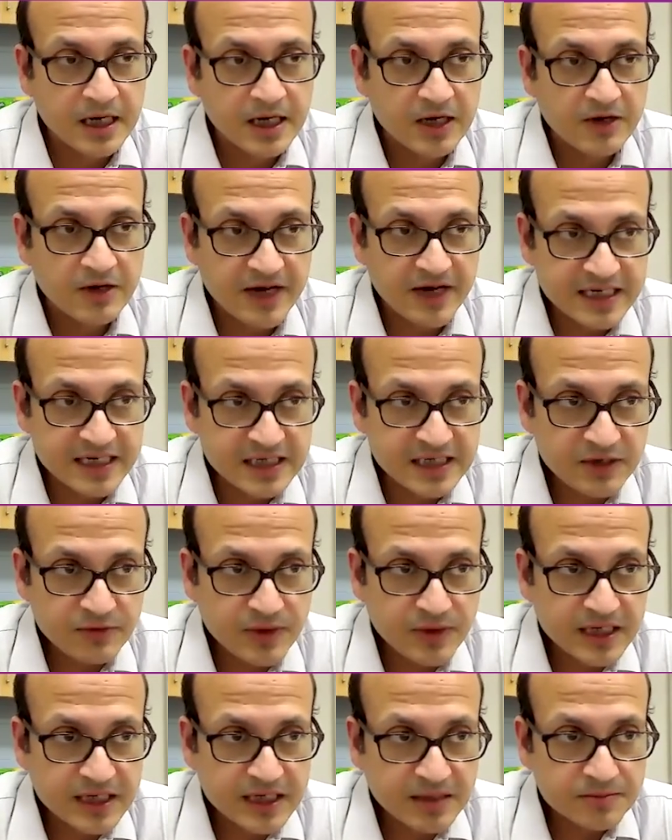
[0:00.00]
Finally,
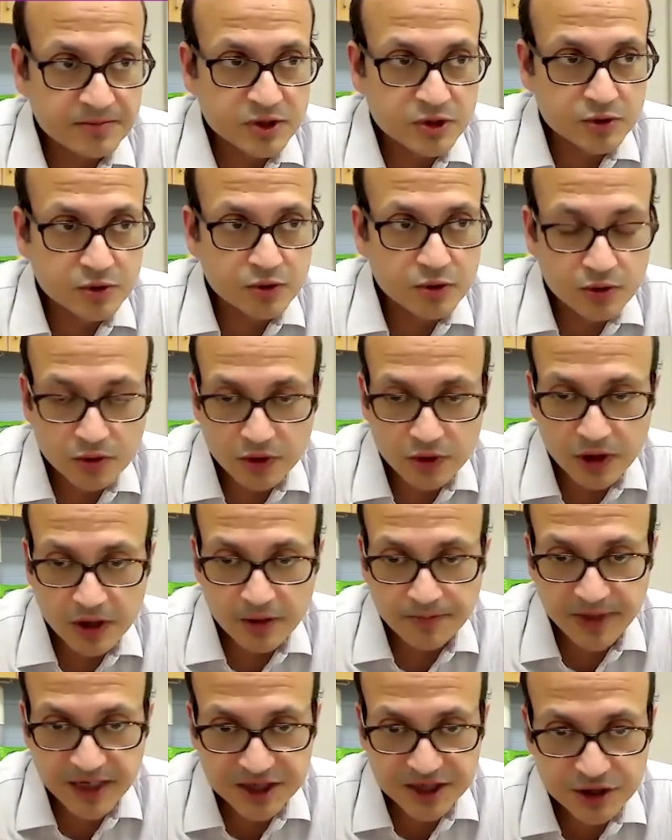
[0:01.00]
we come to
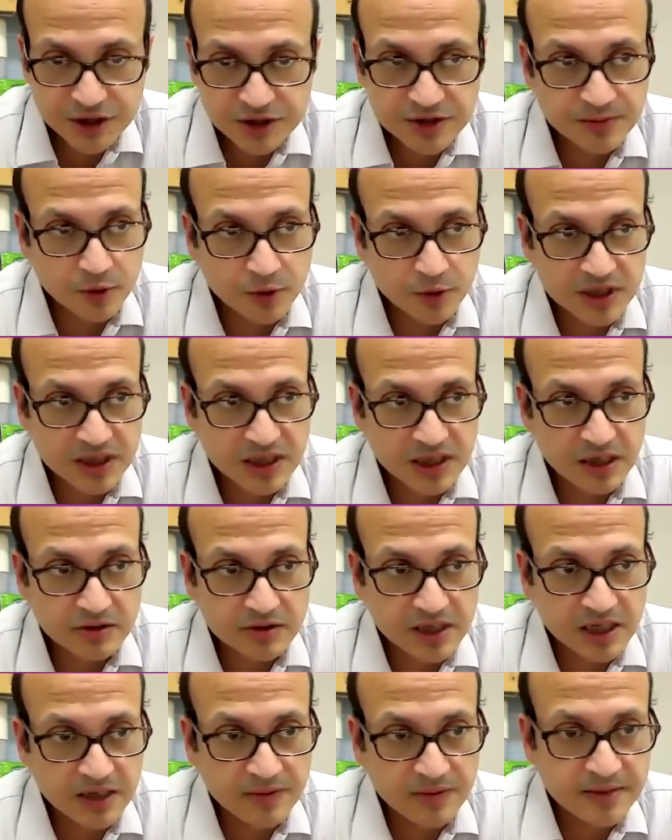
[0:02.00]
patient-reported
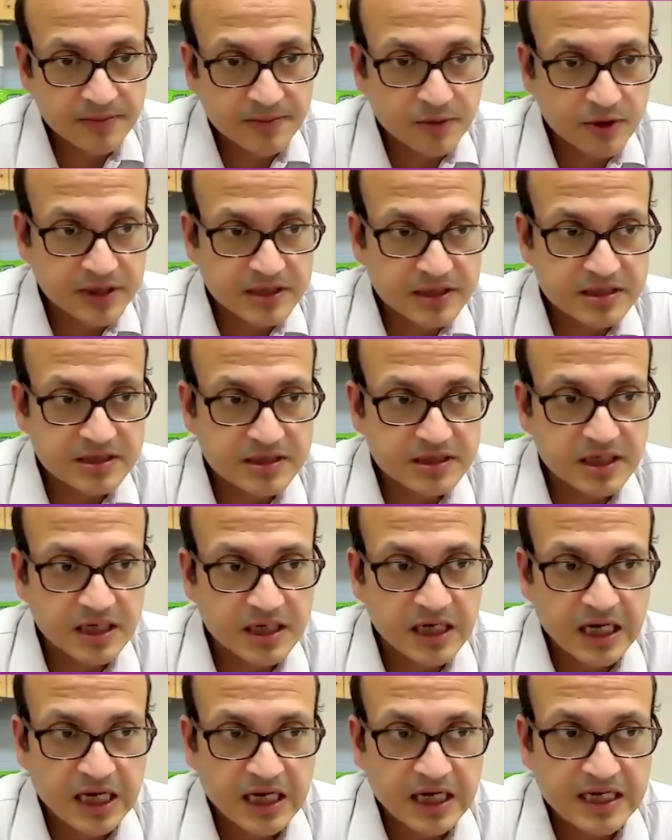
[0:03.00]
outcome endpoints.
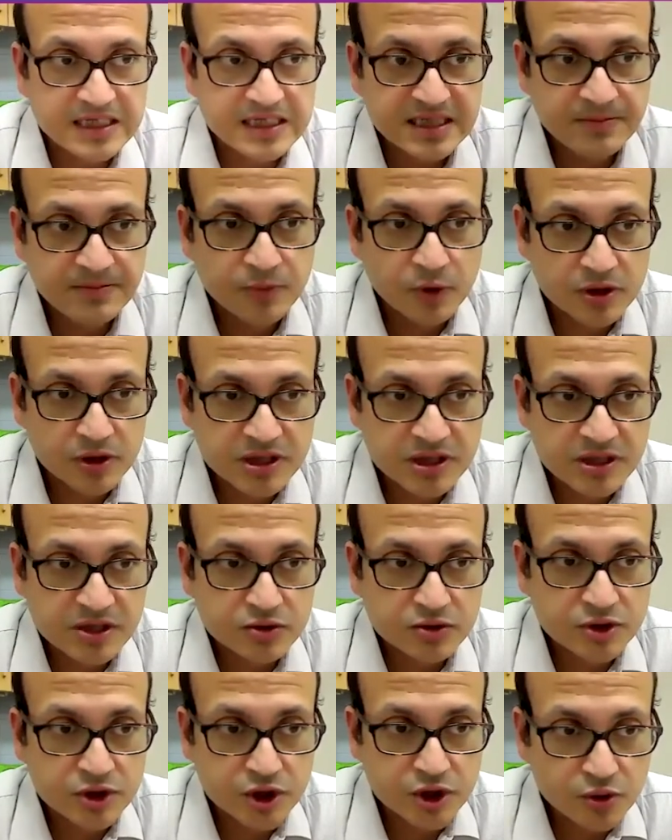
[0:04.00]
It's important
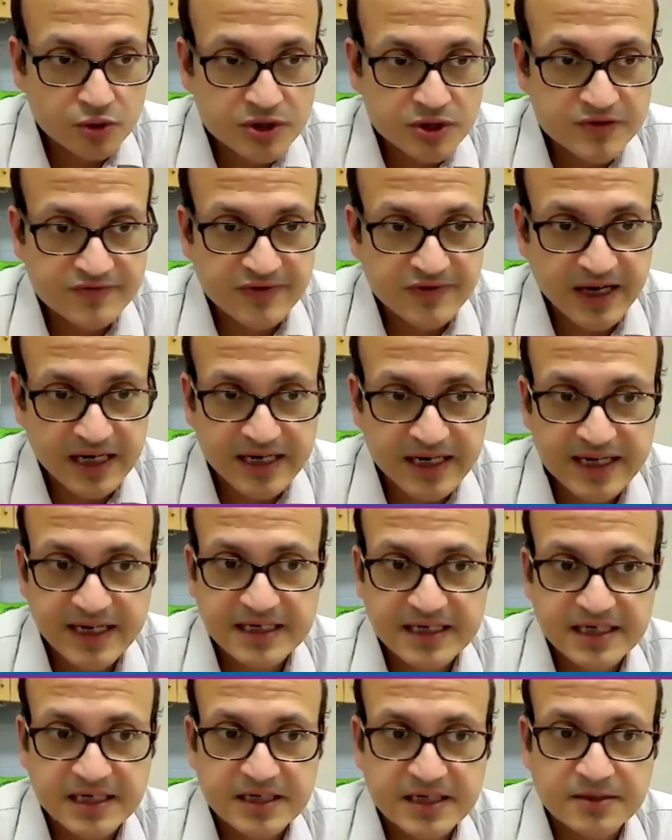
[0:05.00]
to choose
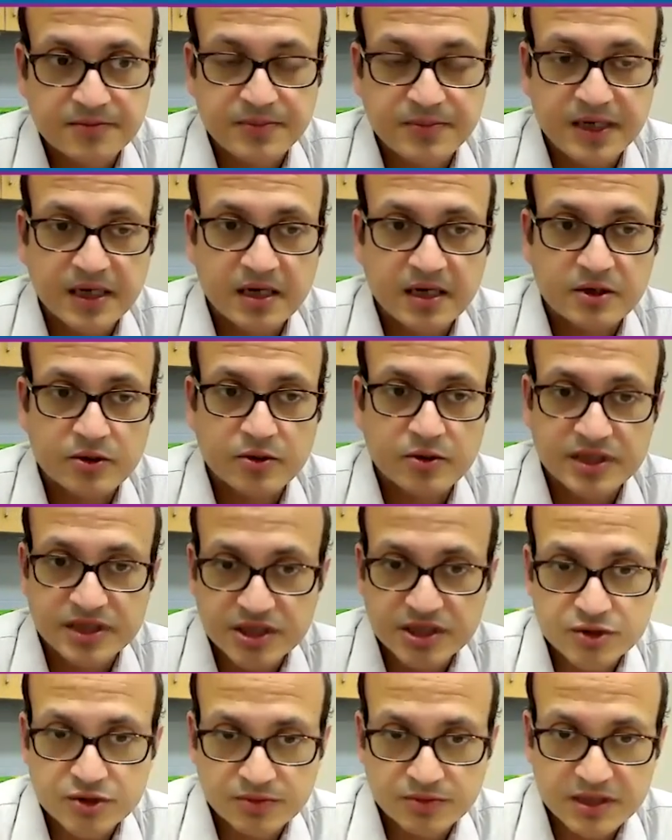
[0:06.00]
validated PRO
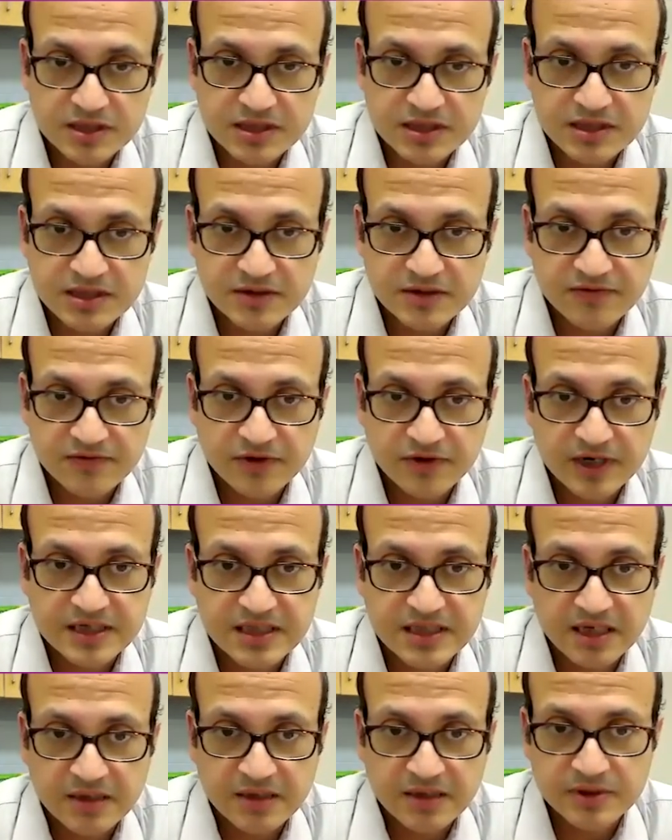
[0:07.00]
instruments, for
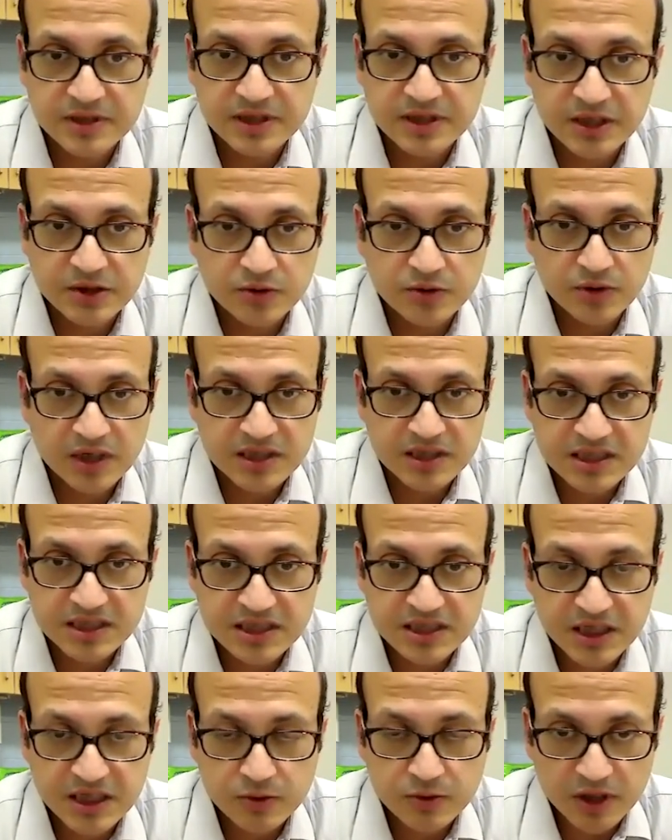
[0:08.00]
example, the
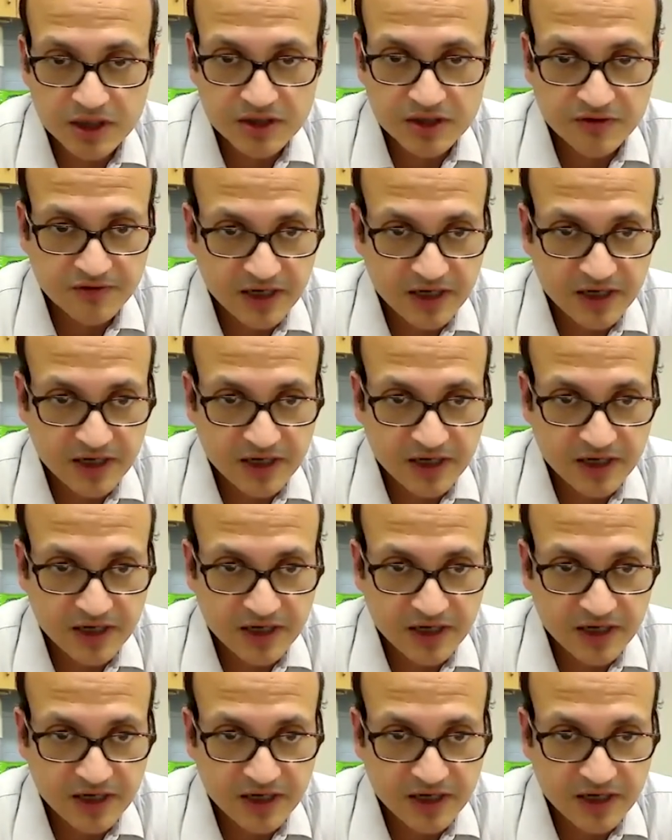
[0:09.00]
URTC quality of